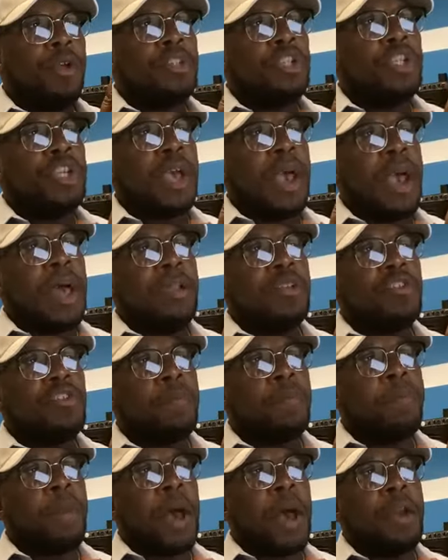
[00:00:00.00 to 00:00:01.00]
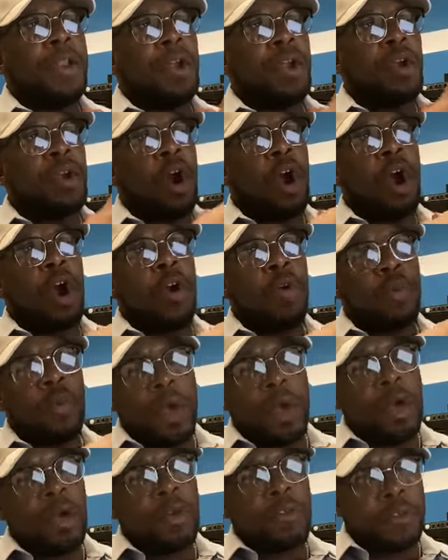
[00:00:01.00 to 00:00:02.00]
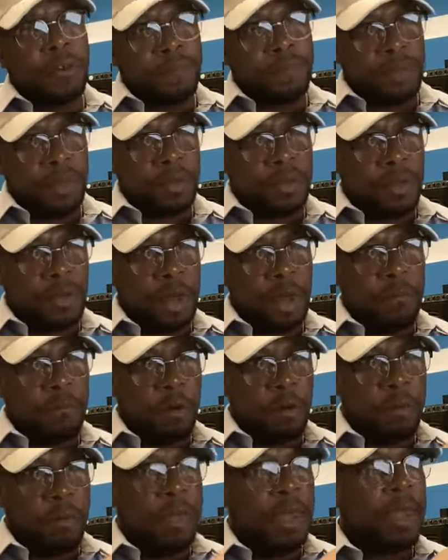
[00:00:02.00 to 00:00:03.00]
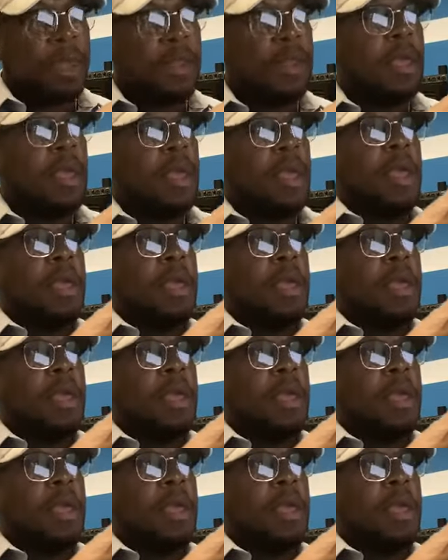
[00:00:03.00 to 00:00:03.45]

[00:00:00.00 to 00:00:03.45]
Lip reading: are challenged by the guardrails of this government,